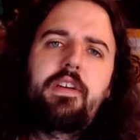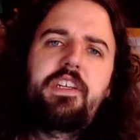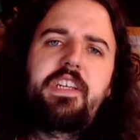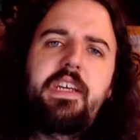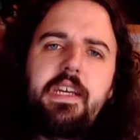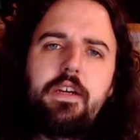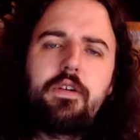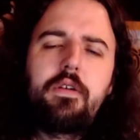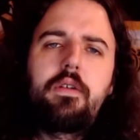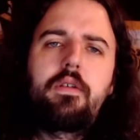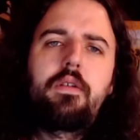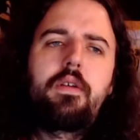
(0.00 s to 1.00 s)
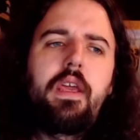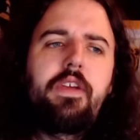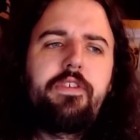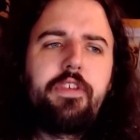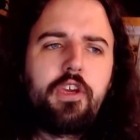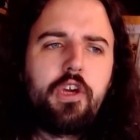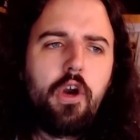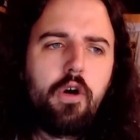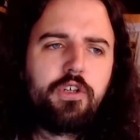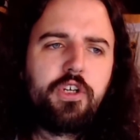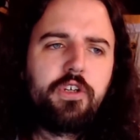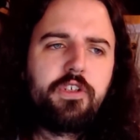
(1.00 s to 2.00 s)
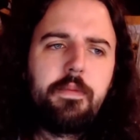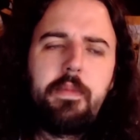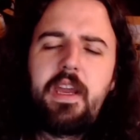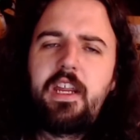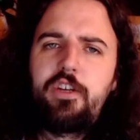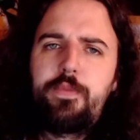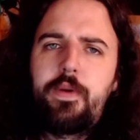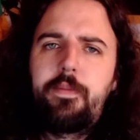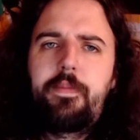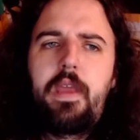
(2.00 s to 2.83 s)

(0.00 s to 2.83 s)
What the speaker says: tier is the coaches and management,